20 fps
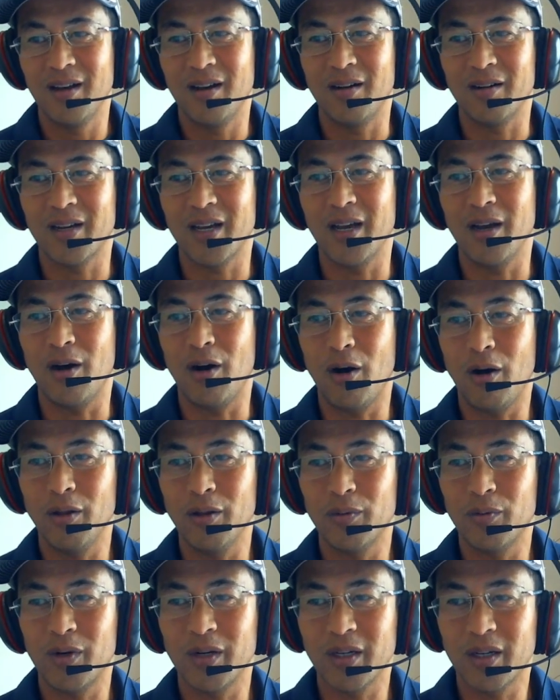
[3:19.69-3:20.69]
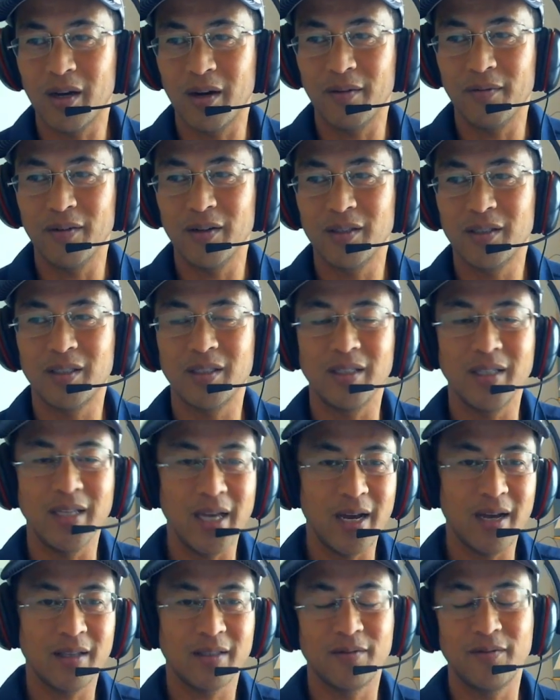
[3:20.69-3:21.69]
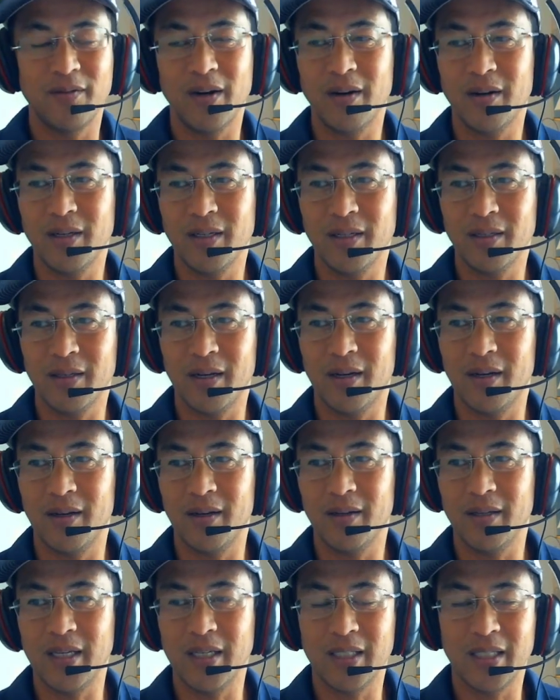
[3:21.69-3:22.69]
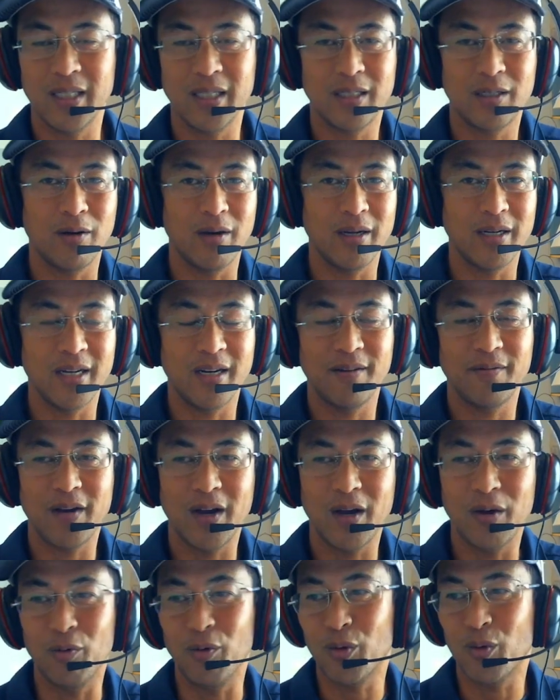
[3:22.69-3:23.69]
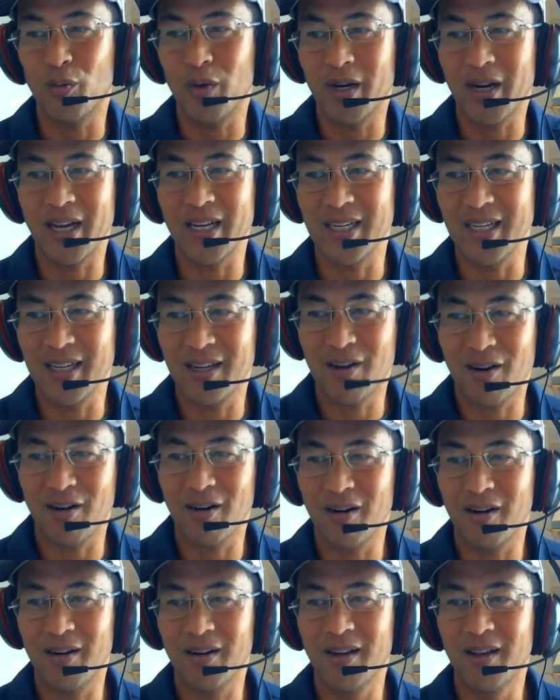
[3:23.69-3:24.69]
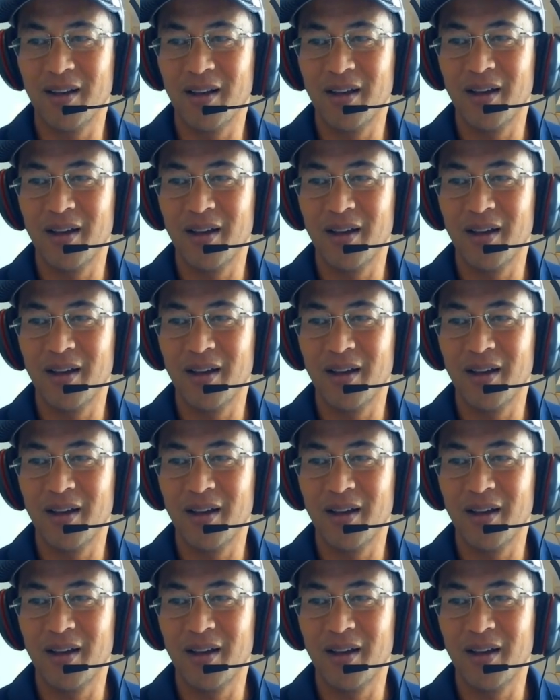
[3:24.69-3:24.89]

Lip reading: Okay, all-in-one coverage. Yeah, it's very easy to identify with one ID card.